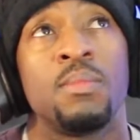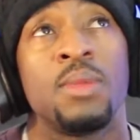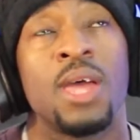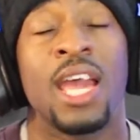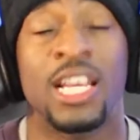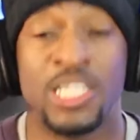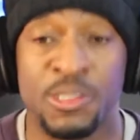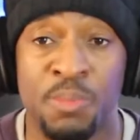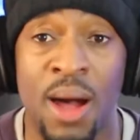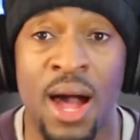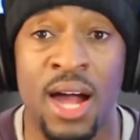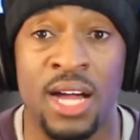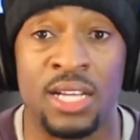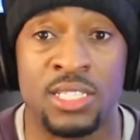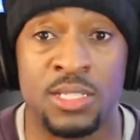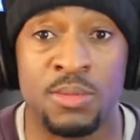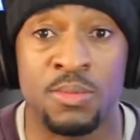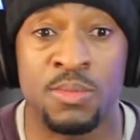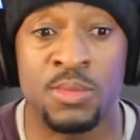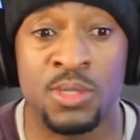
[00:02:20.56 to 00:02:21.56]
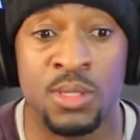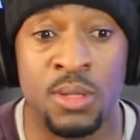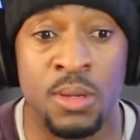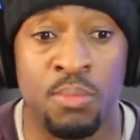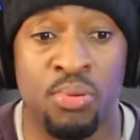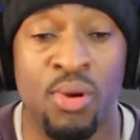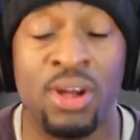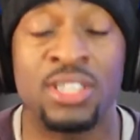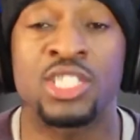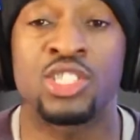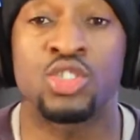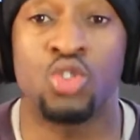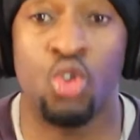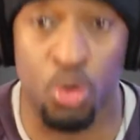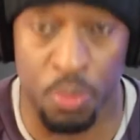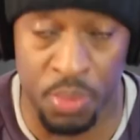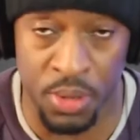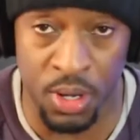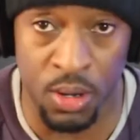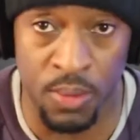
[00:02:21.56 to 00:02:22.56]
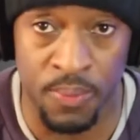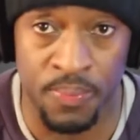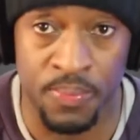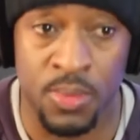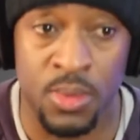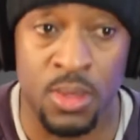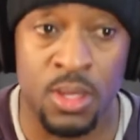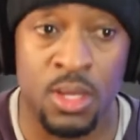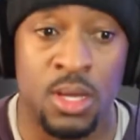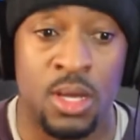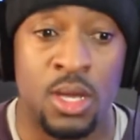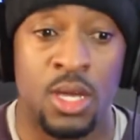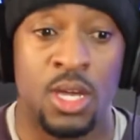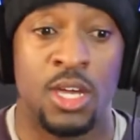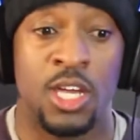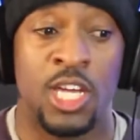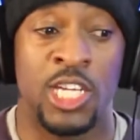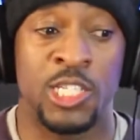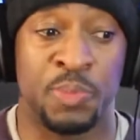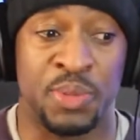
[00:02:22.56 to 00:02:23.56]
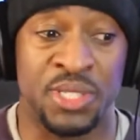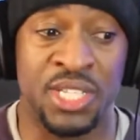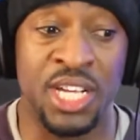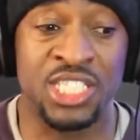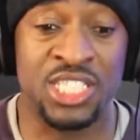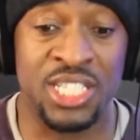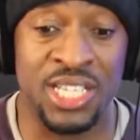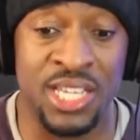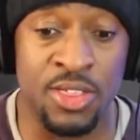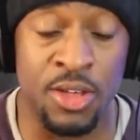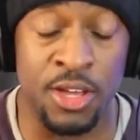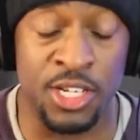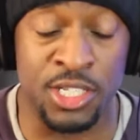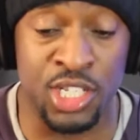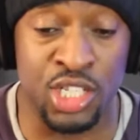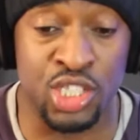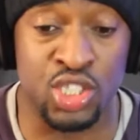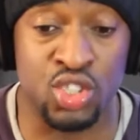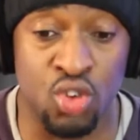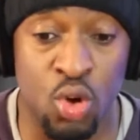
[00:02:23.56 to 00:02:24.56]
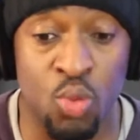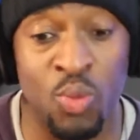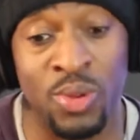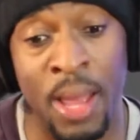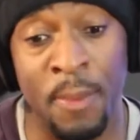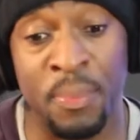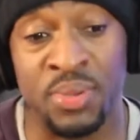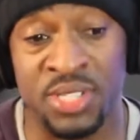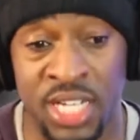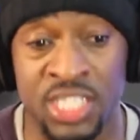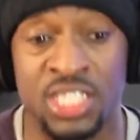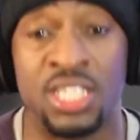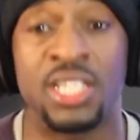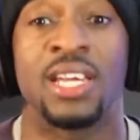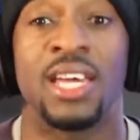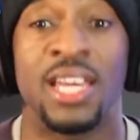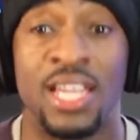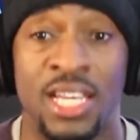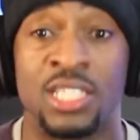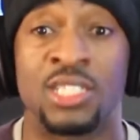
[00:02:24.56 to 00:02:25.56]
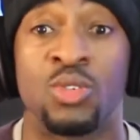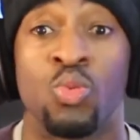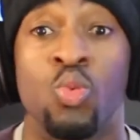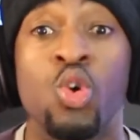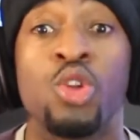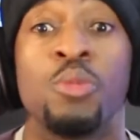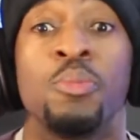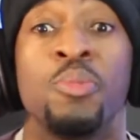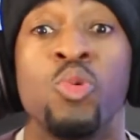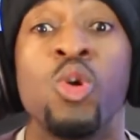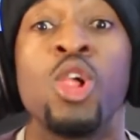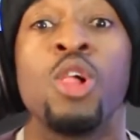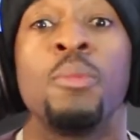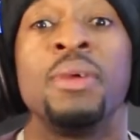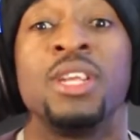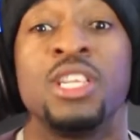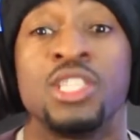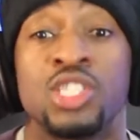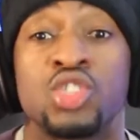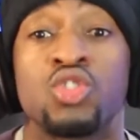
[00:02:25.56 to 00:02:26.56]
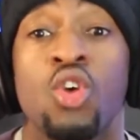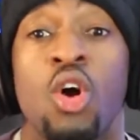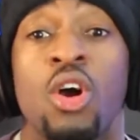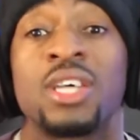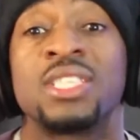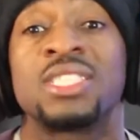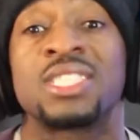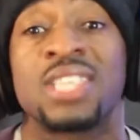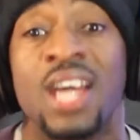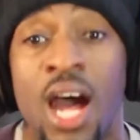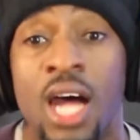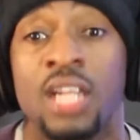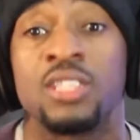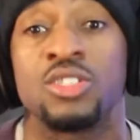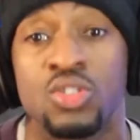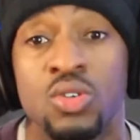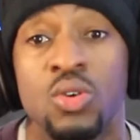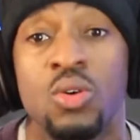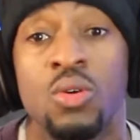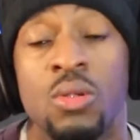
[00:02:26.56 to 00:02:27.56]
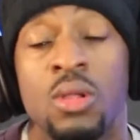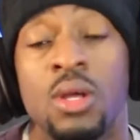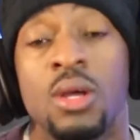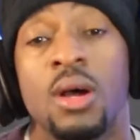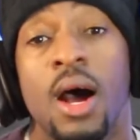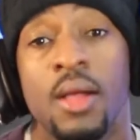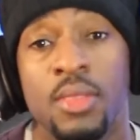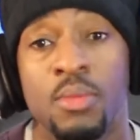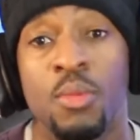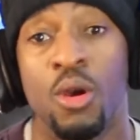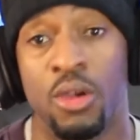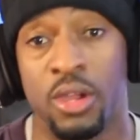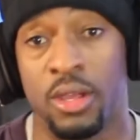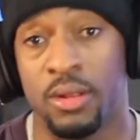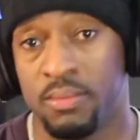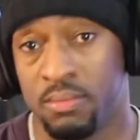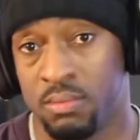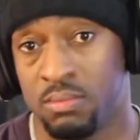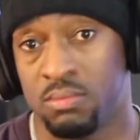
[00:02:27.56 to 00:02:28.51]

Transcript: Xbox Project Scorpio is potentially the strong, well, not potentially, will be the strongest console on the market.